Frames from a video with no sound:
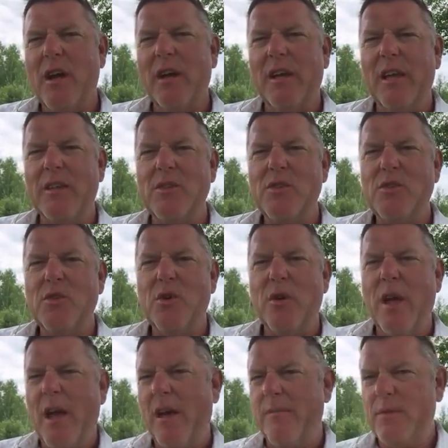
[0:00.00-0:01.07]
against your
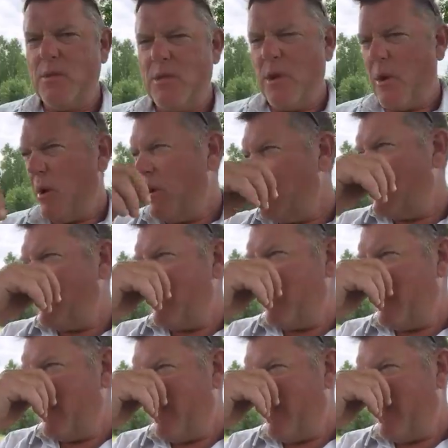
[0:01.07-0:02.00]
adversaries,